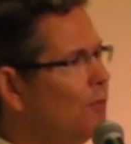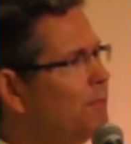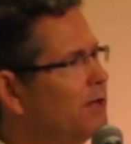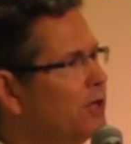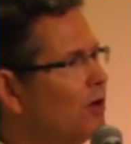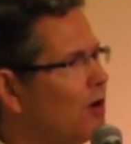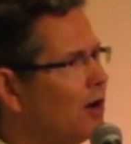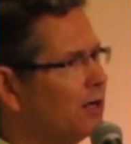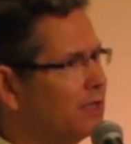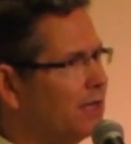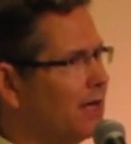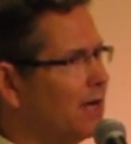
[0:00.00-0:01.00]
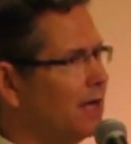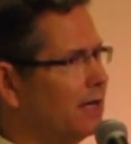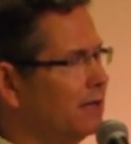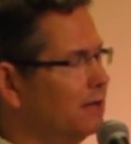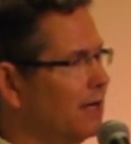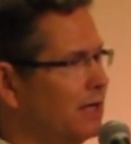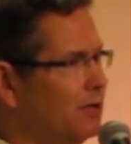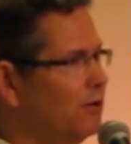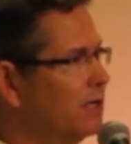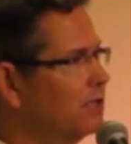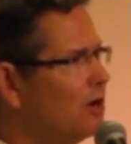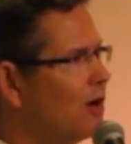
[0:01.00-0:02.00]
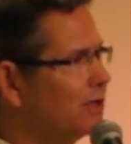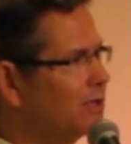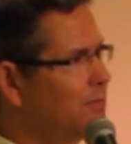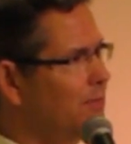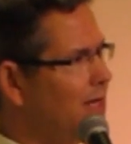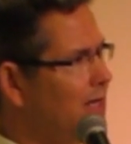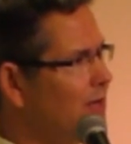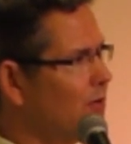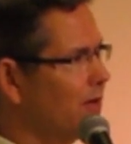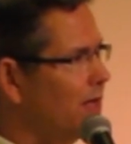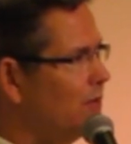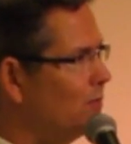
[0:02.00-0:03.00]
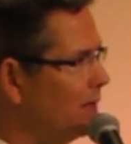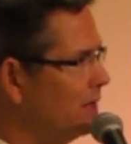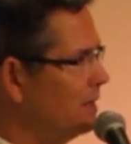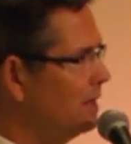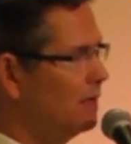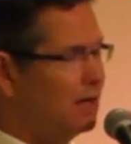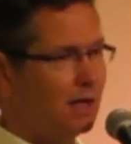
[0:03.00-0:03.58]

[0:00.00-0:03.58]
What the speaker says: open your heart to God, and you can talk to me or anyone,